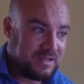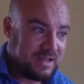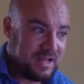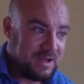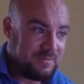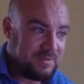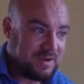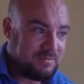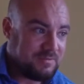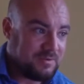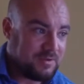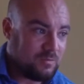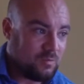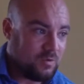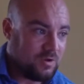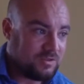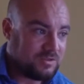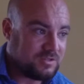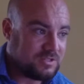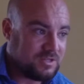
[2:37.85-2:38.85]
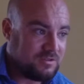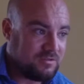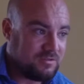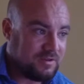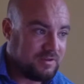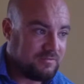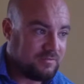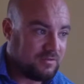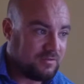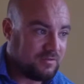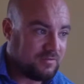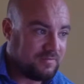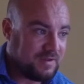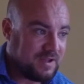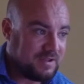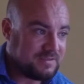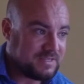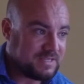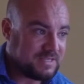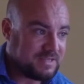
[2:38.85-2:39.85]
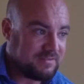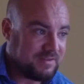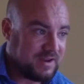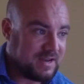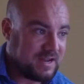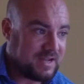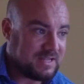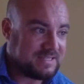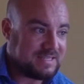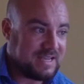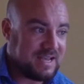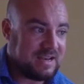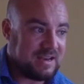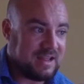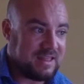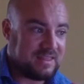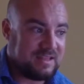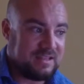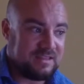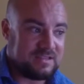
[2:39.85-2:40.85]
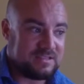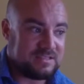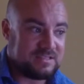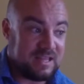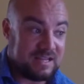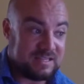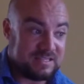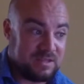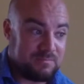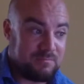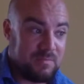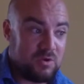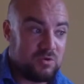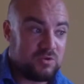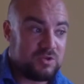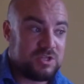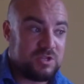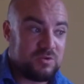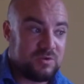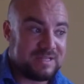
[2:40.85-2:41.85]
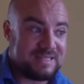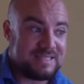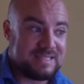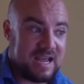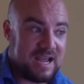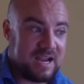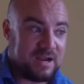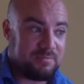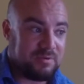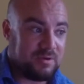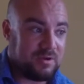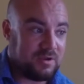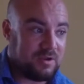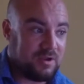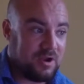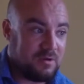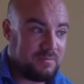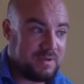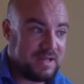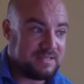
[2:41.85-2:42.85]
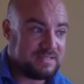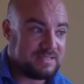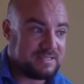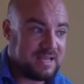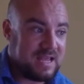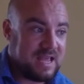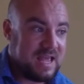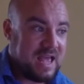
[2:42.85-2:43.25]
How many per? 1, 2, 3, 4, 5, 6, 7, 8, 9, 10. I think that's the most you can tag per comment.